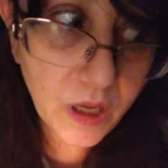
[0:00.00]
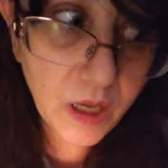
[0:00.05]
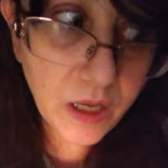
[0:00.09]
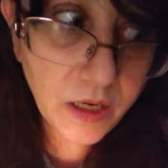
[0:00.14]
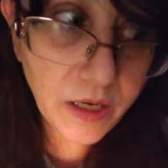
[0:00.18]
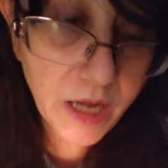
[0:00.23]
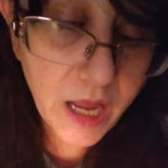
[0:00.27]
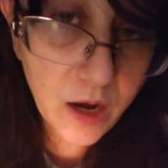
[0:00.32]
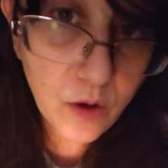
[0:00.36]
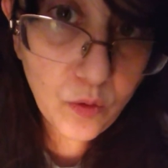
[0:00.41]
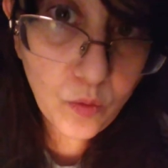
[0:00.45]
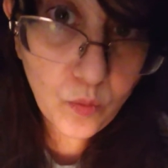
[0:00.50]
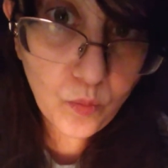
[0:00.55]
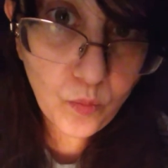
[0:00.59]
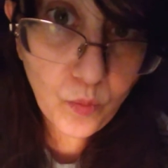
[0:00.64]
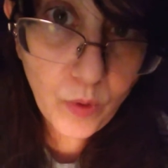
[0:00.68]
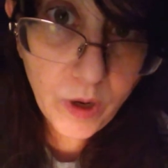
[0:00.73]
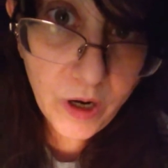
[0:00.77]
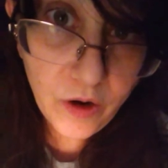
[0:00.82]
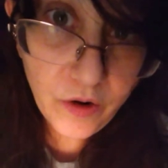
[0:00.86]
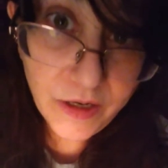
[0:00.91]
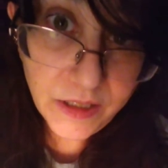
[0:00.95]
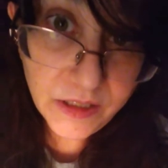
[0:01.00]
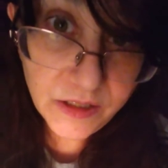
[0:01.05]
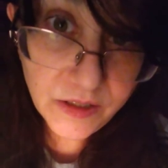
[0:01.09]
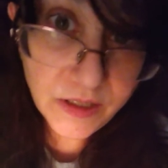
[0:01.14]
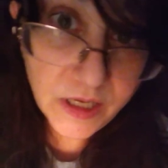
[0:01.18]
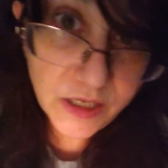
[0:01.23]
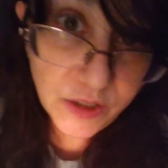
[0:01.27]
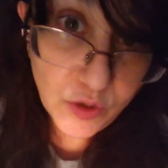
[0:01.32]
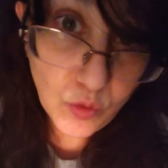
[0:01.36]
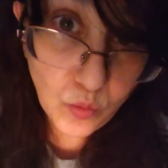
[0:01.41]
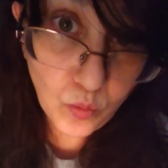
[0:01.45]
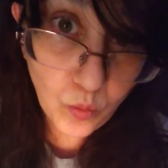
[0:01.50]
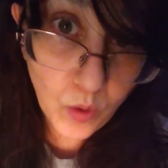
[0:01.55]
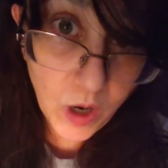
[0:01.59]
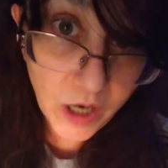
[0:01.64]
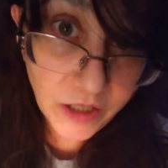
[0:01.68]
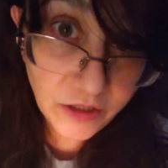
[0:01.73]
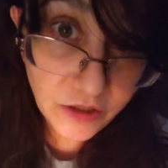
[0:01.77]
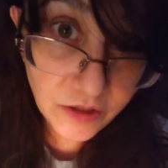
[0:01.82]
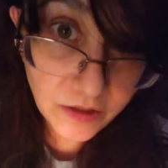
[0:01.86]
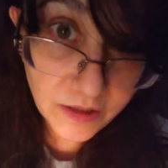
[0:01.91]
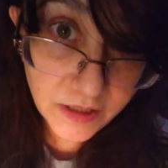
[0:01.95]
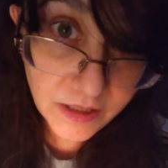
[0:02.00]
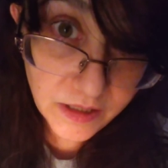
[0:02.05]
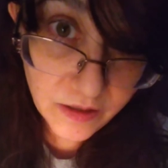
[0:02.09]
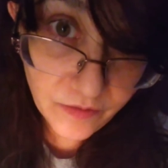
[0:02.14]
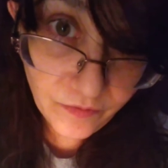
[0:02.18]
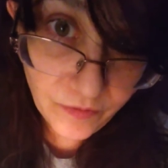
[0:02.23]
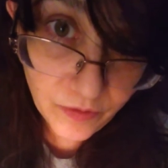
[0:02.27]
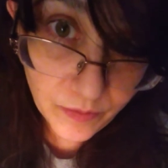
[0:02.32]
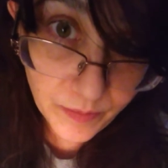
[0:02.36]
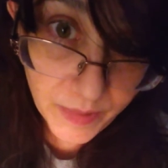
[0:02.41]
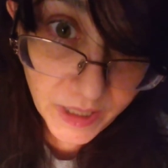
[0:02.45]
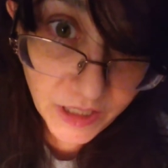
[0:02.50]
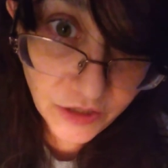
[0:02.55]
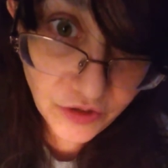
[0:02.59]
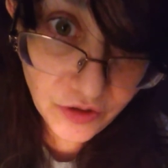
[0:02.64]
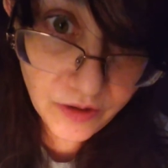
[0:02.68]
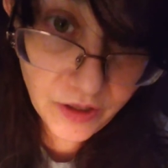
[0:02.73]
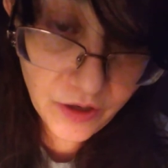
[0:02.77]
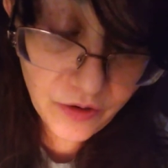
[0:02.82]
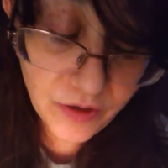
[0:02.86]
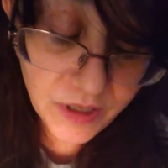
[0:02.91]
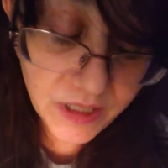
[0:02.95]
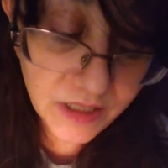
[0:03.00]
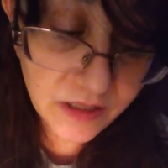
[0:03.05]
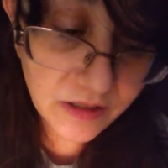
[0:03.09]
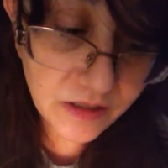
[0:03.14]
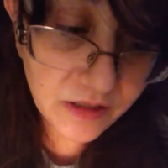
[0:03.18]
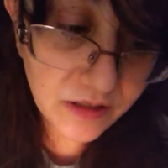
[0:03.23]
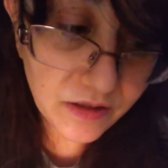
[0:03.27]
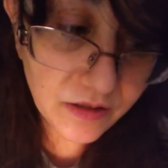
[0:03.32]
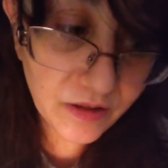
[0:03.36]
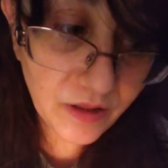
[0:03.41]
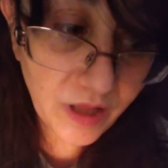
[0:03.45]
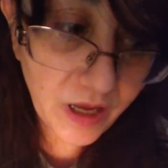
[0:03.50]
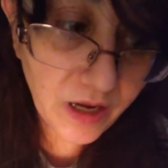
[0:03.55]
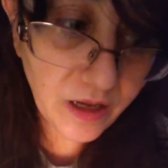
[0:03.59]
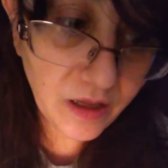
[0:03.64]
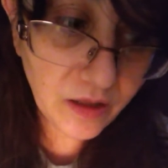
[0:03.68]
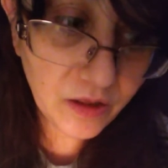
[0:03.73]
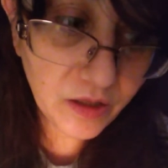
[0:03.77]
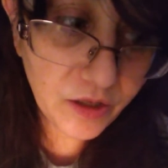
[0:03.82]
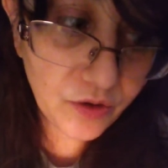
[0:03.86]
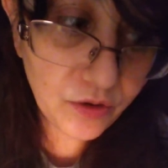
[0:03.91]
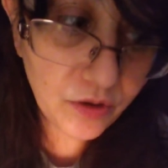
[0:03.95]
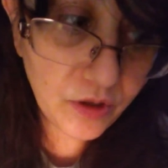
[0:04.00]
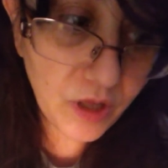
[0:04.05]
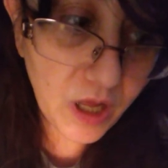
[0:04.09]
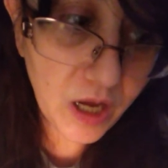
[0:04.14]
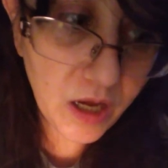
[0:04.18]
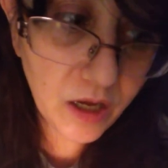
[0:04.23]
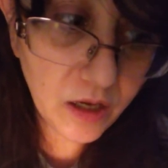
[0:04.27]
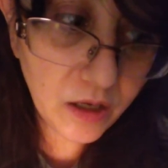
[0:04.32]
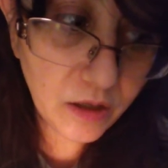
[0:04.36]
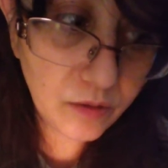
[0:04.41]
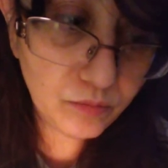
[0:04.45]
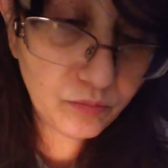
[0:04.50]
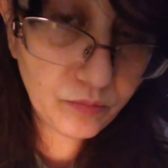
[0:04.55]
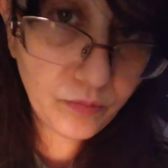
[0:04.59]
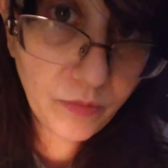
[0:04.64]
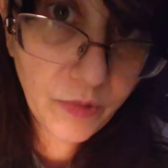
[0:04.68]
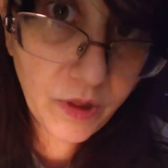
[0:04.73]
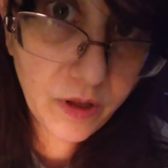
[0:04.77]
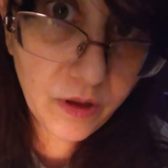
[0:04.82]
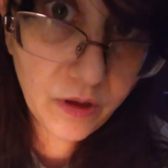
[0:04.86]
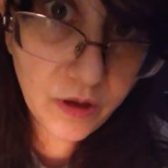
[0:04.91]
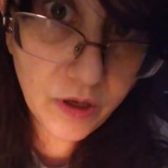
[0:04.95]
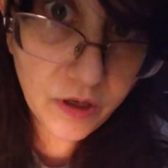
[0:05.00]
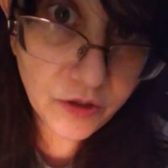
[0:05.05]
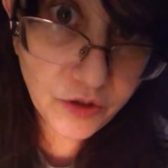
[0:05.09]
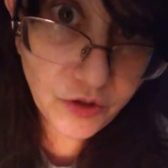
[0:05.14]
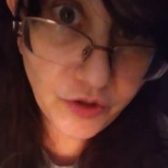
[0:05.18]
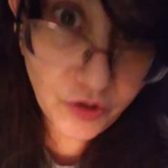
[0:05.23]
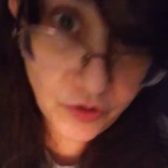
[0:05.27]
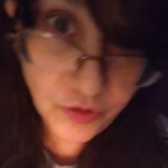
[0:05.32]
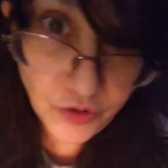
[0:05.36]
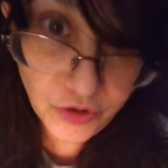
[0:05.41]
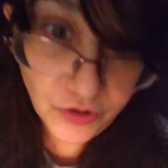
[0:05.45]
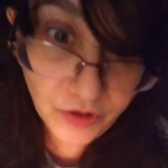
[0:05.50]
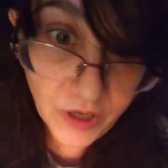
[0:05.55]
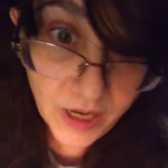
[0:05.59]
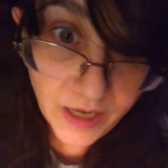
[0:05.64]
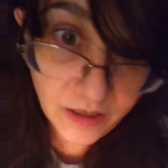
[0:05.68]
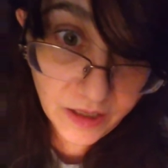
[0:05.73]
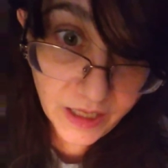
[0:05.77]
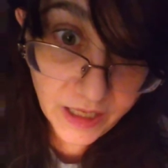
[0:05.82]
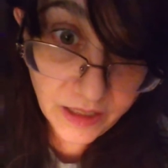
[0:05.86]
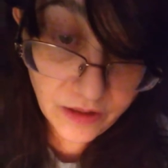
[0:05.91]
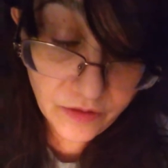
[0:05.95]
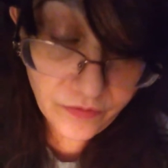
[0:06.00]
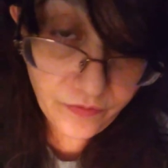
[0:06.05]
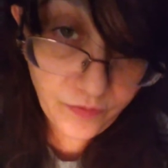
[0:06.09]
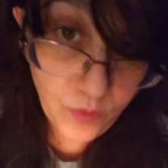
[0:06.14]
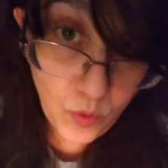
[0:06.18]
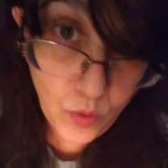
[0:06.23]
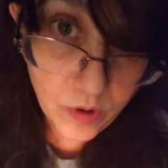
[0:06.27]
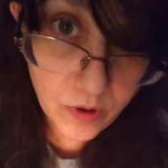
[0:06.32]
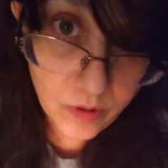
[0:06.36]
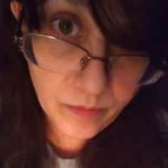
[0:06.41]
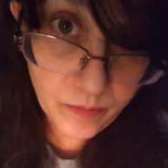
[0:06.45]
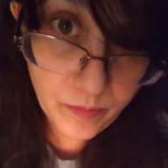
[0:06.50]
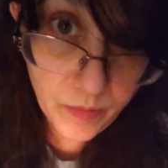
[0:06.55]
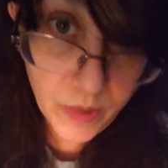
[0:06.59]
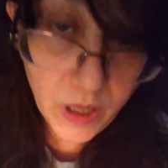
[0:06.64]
Now, where it says watch list information, there is like a little, shows you kind of like the form.